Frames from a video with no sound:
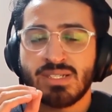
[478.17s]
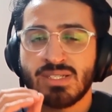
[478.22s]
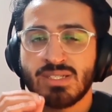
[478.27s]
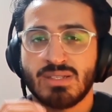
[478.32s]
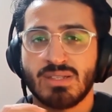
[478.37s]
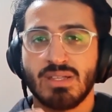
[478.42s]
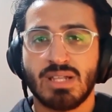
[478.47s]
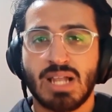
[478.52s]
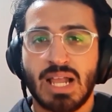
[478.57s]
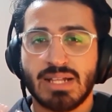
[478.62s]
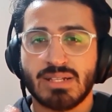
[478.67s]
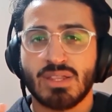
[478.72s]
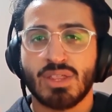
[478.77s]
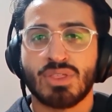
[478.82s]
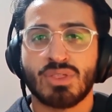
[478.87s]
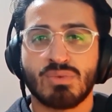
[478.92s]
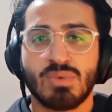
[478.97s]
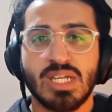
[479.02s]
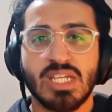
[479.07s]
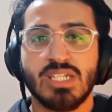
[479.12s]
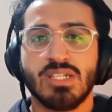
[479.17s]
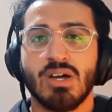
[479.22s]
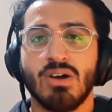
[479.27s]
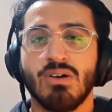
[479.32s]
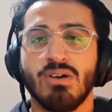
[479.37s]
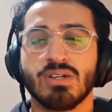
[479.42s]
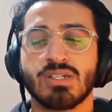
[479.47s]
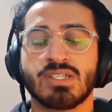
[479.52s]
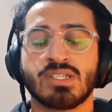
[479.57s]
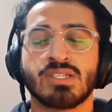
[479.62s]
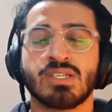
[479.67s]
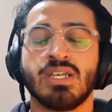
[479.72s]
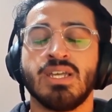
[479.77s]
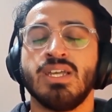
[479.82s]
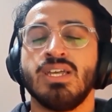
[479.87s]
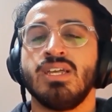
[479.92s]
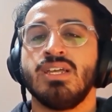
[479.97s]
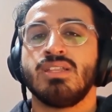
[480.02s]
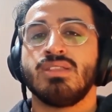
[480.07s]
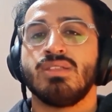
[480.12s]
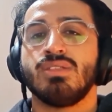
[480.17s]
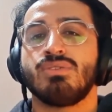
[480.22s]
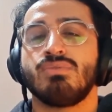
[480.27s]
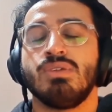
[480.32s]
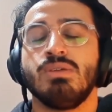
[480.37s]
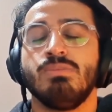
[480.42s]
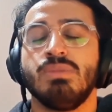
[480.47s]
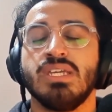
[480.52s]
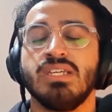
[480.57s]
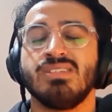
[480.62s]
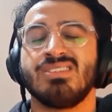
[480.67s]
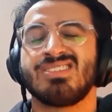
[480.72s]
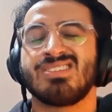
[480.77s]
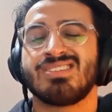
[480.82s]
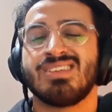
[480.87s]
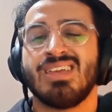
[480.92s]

like the 3 dogs, the 3 beasts,